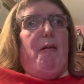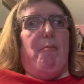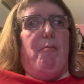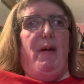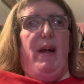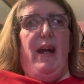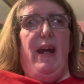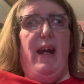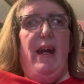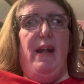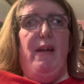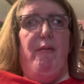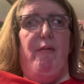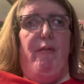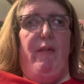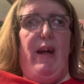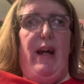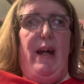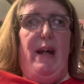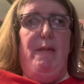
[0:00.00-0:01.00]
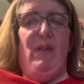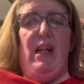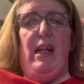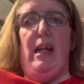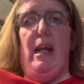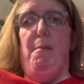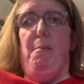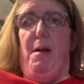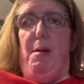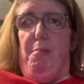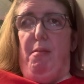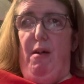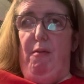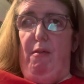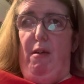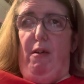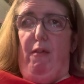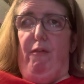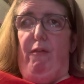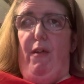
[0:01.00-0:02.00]
But anyway, get my blood
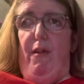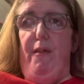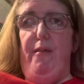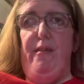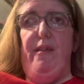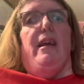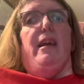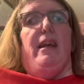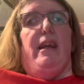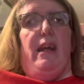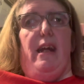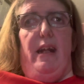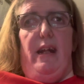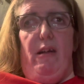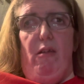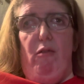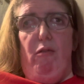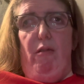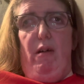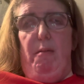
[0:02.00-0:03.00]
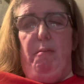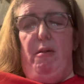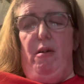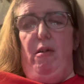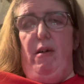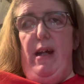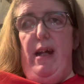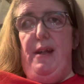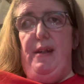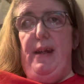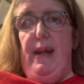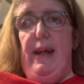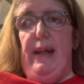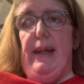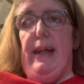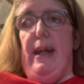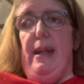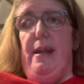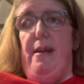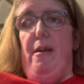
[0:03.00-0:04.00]
work first, get in Crumble, and then
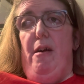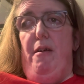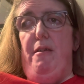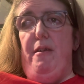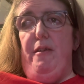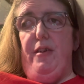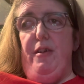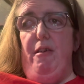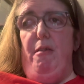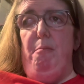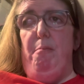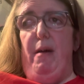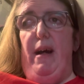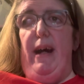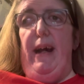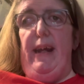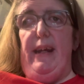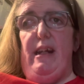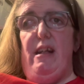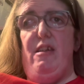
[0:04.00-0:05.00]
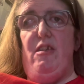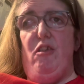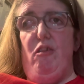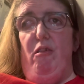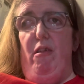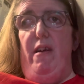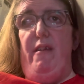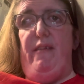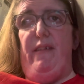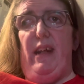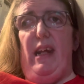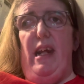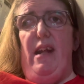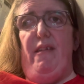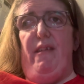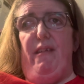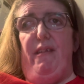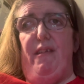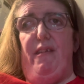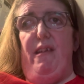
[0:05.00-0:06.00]
get in on the turnpike towards
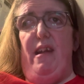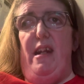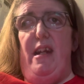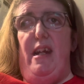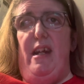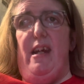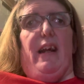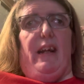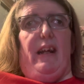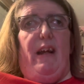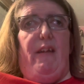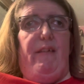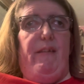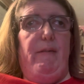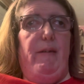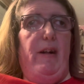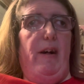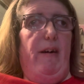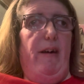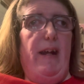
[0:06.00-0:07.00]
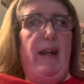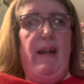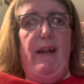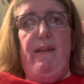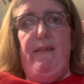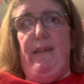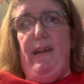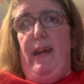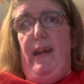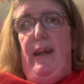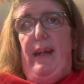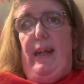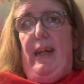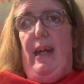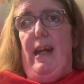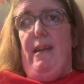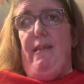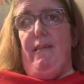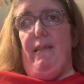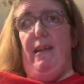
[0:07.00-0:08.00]
Kansas City. Because even though it is in
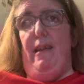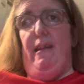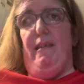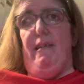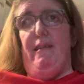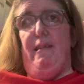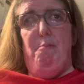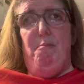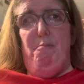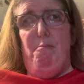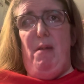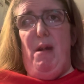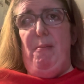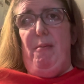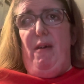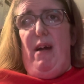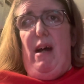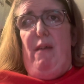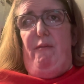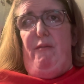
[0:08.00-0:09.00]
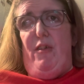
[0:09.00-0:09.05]
Kansas, people have